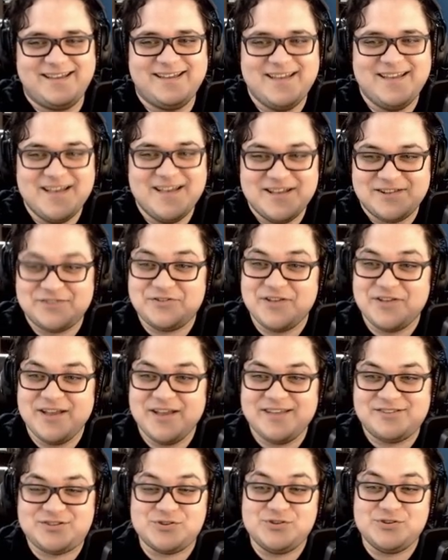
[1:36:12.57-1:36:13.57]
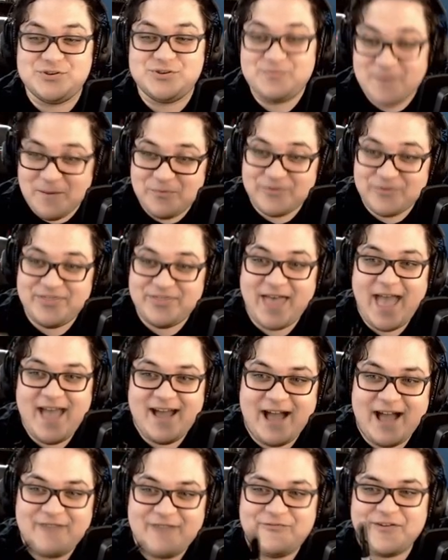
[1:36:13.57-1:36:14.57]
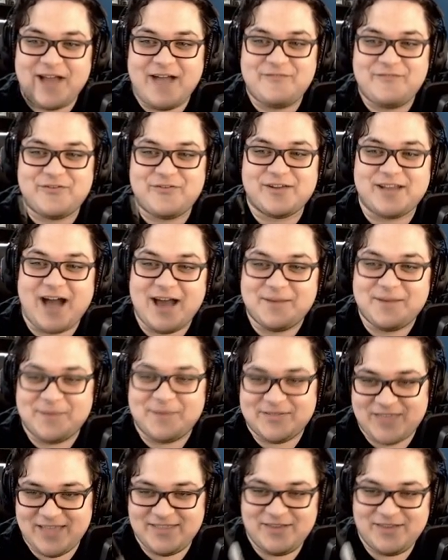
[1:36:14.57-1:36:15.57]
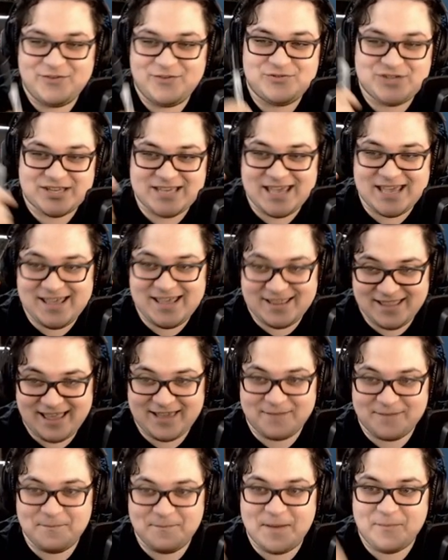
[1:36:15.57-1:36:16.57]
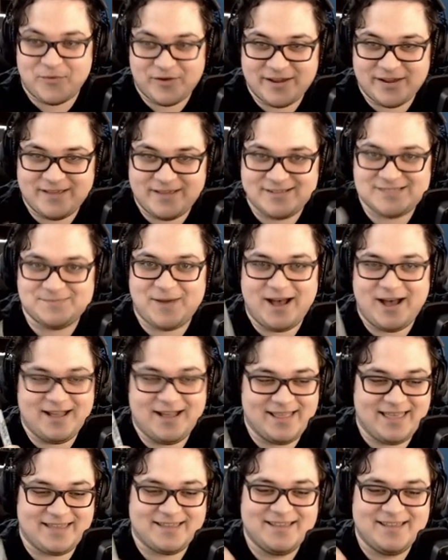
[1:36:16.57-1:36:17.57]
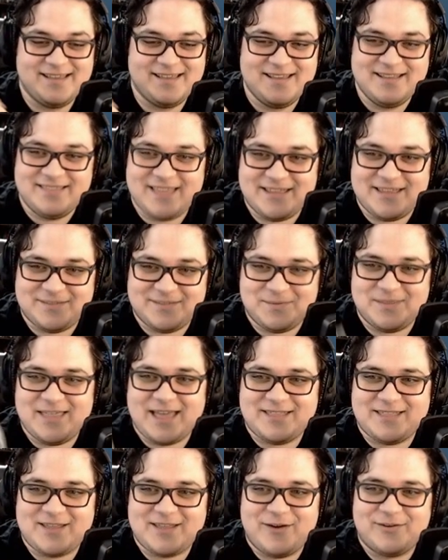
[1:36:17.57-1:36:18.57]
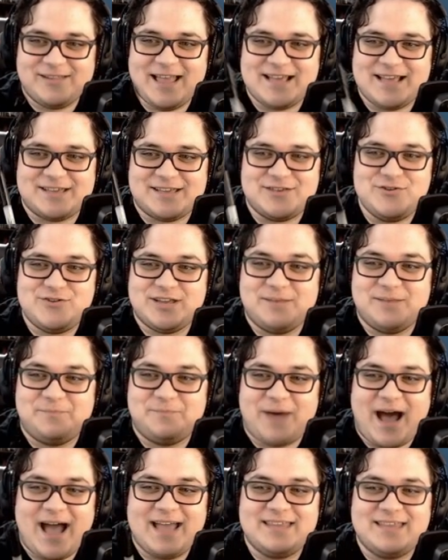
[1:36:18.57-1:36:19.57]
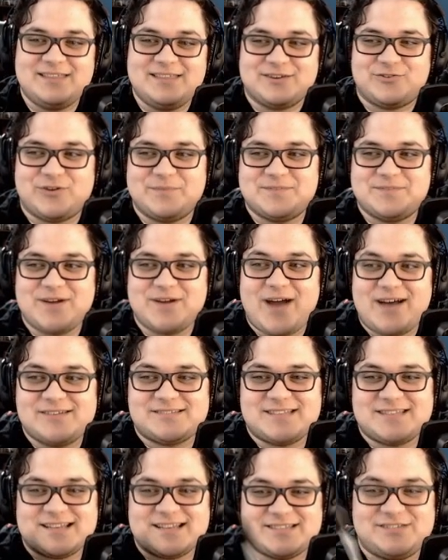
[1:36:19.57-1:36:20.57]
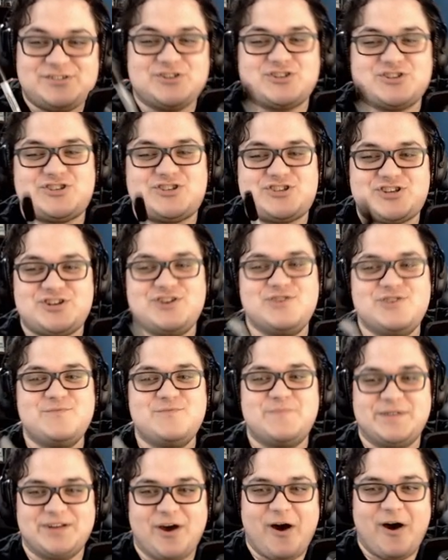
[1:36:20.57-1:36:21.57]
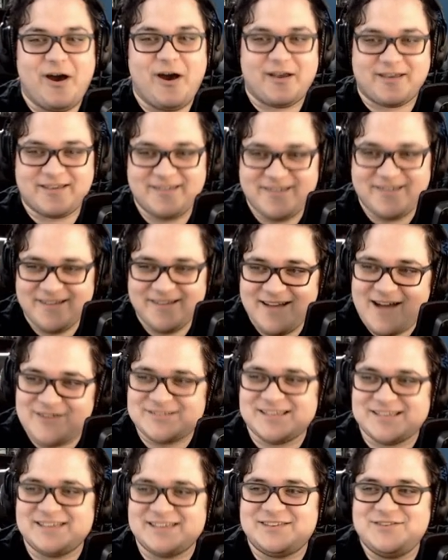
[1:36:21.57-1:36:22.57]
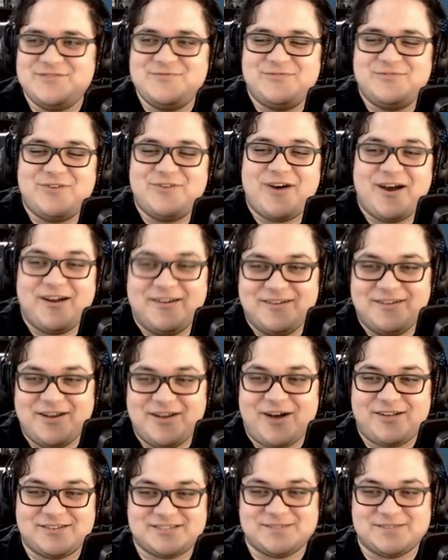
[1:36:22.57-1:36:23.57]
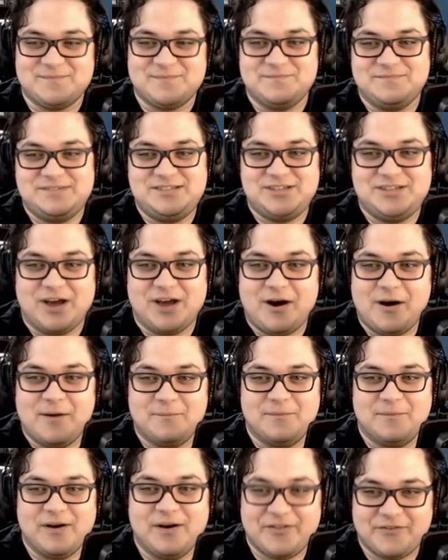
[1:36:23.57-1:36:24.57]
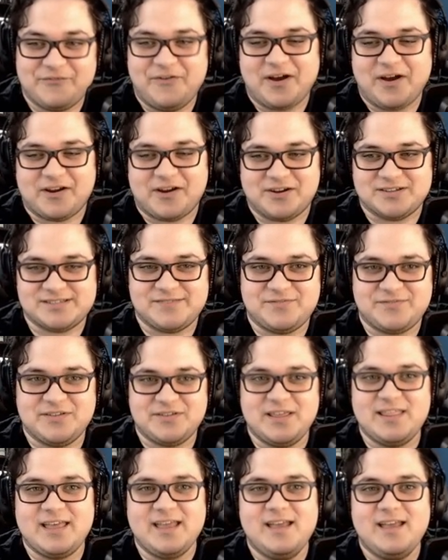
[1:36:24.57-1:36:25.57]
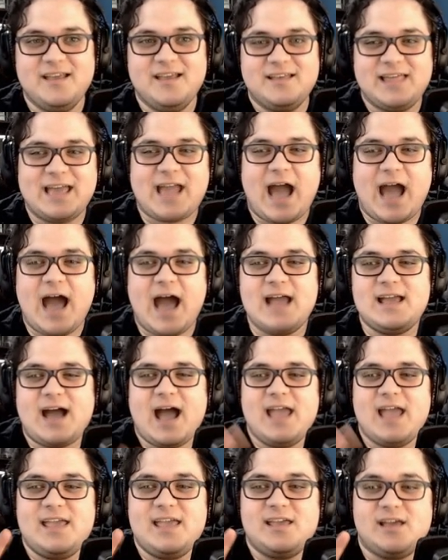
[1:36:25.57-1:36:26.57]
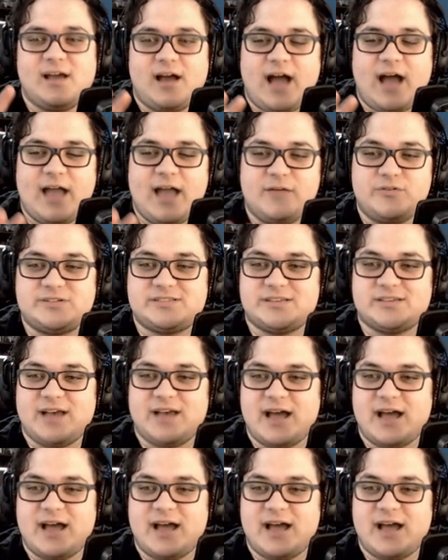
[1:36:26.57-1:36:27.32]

Was a do you remember that? I for I forgot about that. You just hit like a memory spot. Like like like, like they were like the you house. Can buy the crypto house next to Snoop Dogg. I was like, you are y'all are some dumb motherfuckers. If you like like I I I was.